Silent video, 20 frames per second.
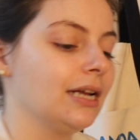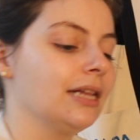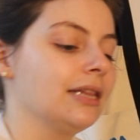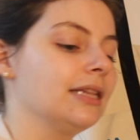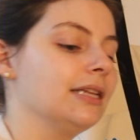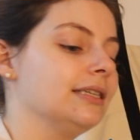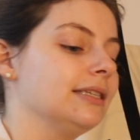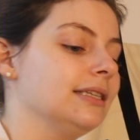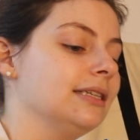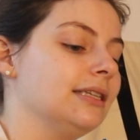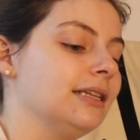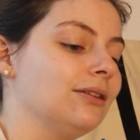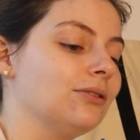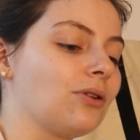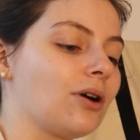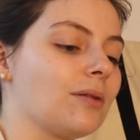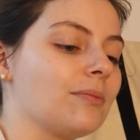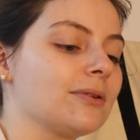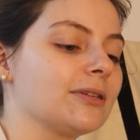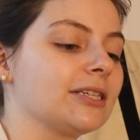This is the
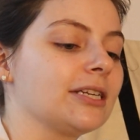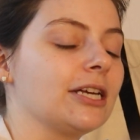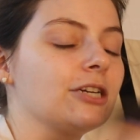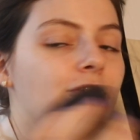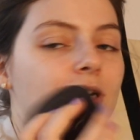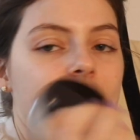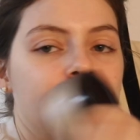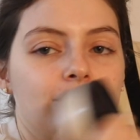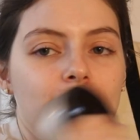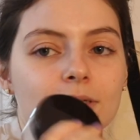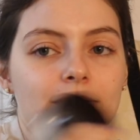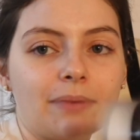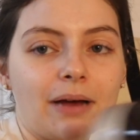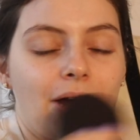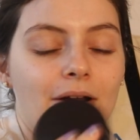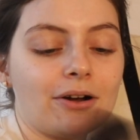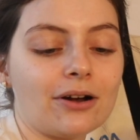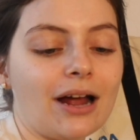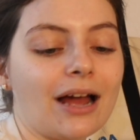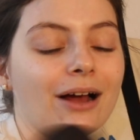Laura Mercier translucent
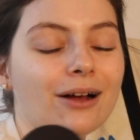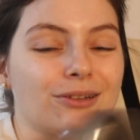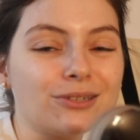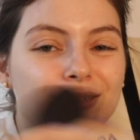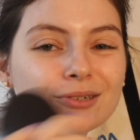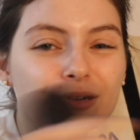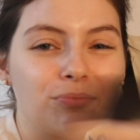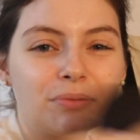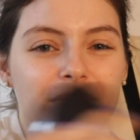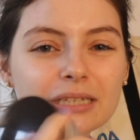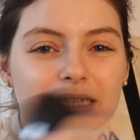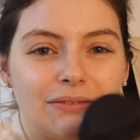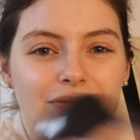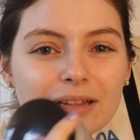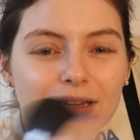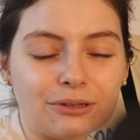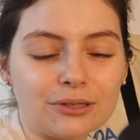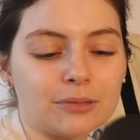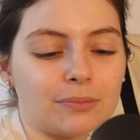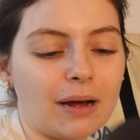powder. I also don't believe
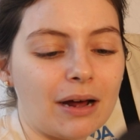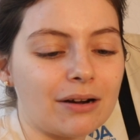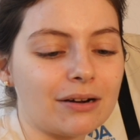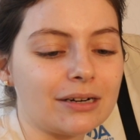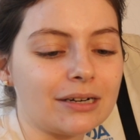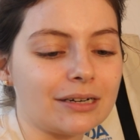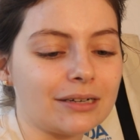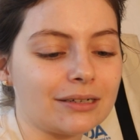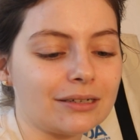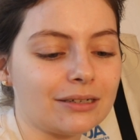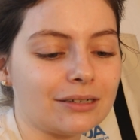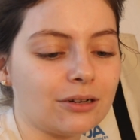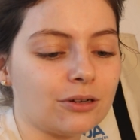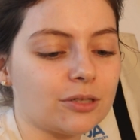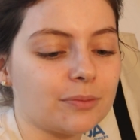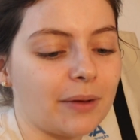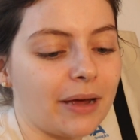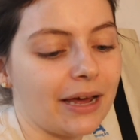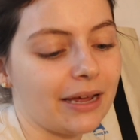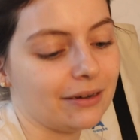that loose powder
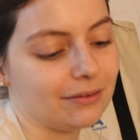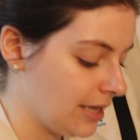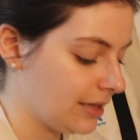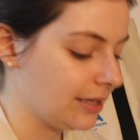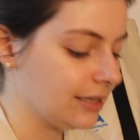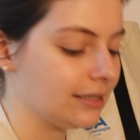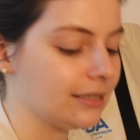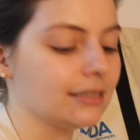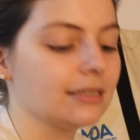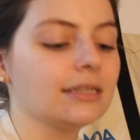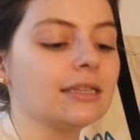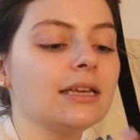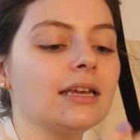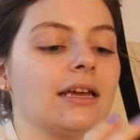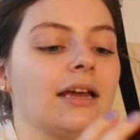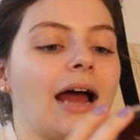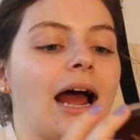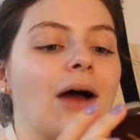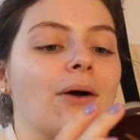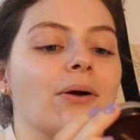goes bad. This is
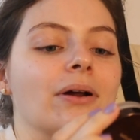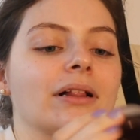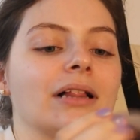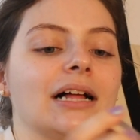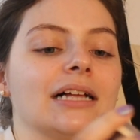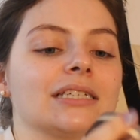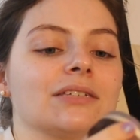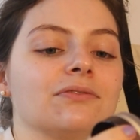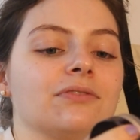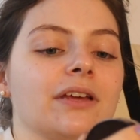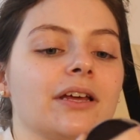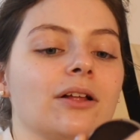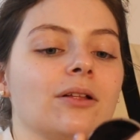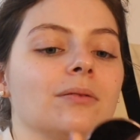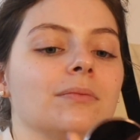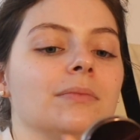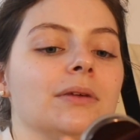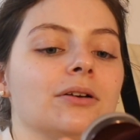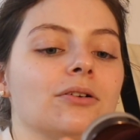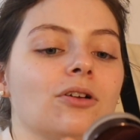the Hourglass
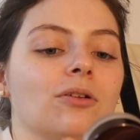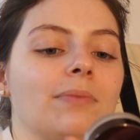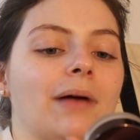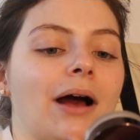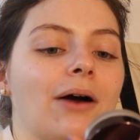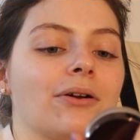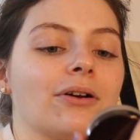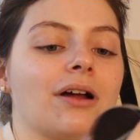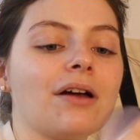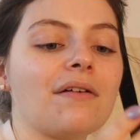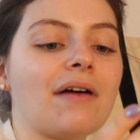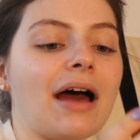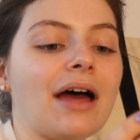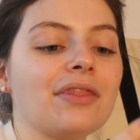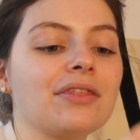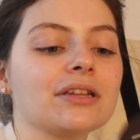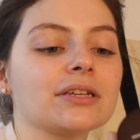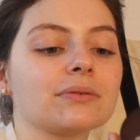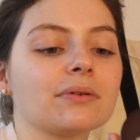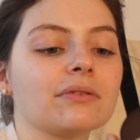Veil mineral powder. I've
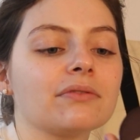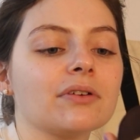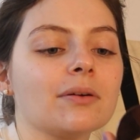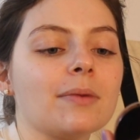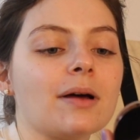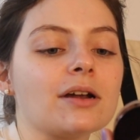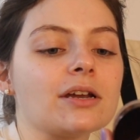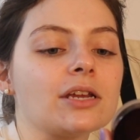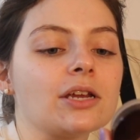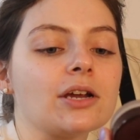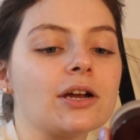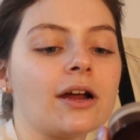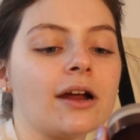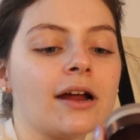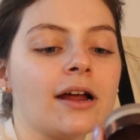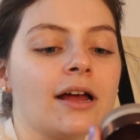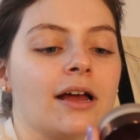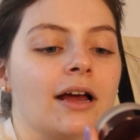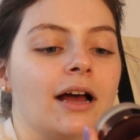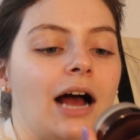had this one for about a
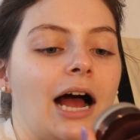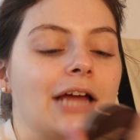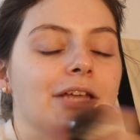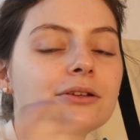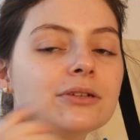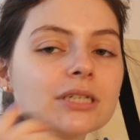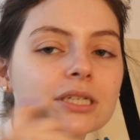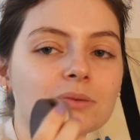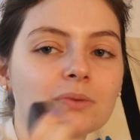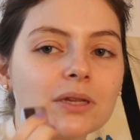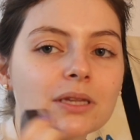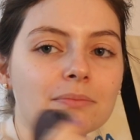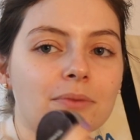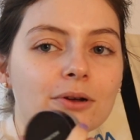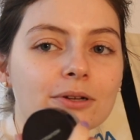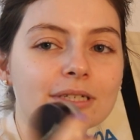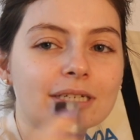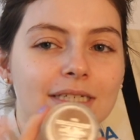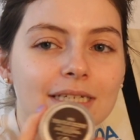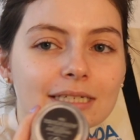year. I use this one the
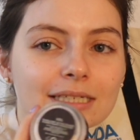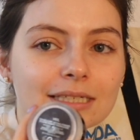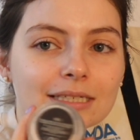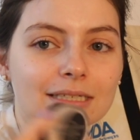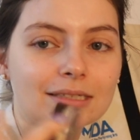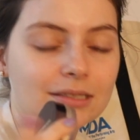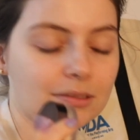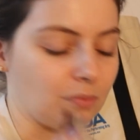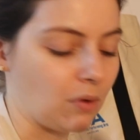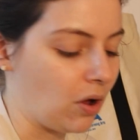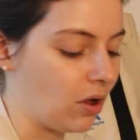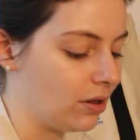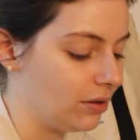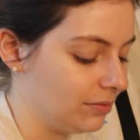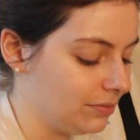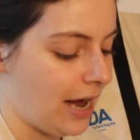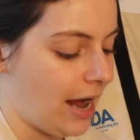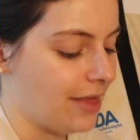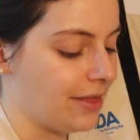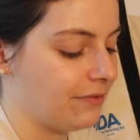most because it's
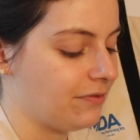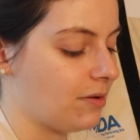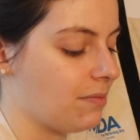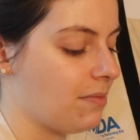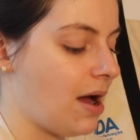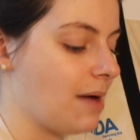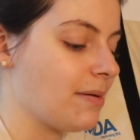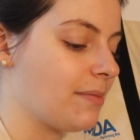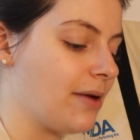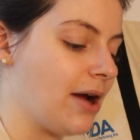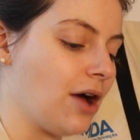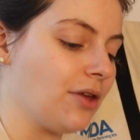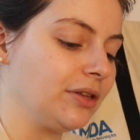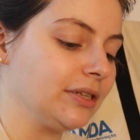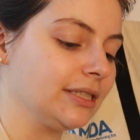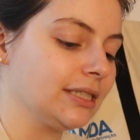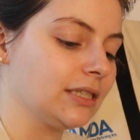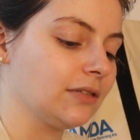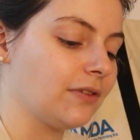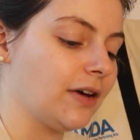small. And then from Bobbi Brown,
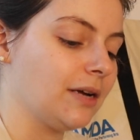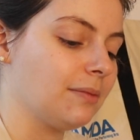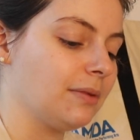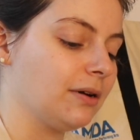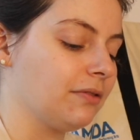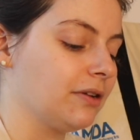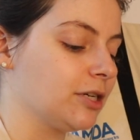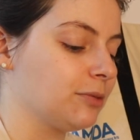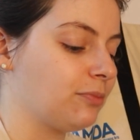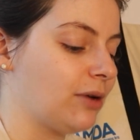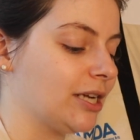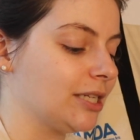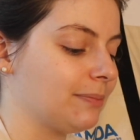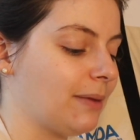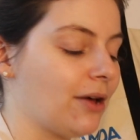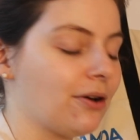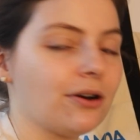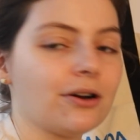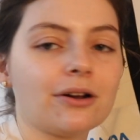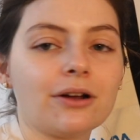this is a vitamin rich pressed
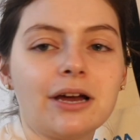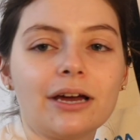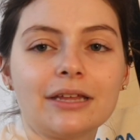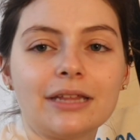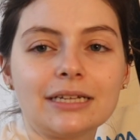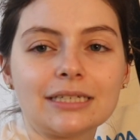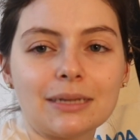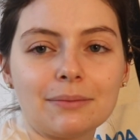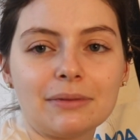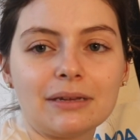powder. They sent me